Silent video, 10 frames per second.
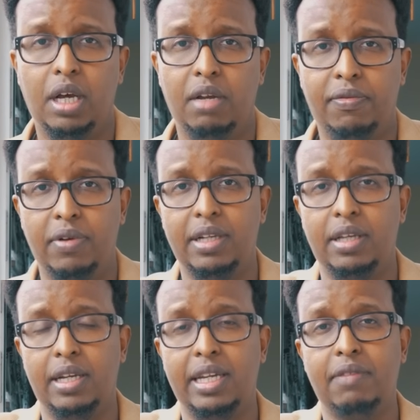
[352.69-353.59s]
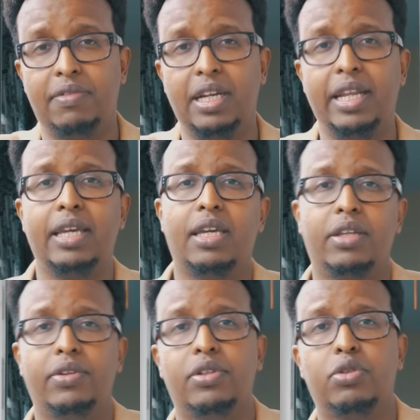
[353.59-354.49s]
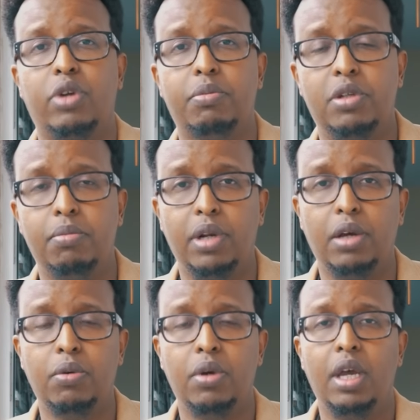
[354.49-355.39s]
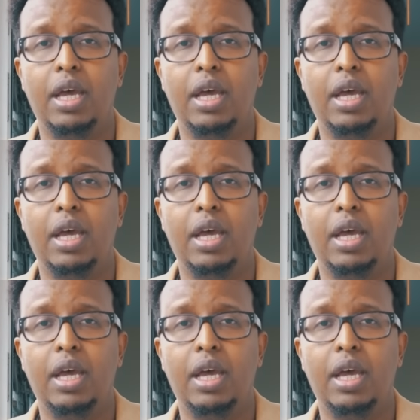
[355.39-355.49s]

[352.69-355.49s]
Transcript: I'll leave the link in the description below.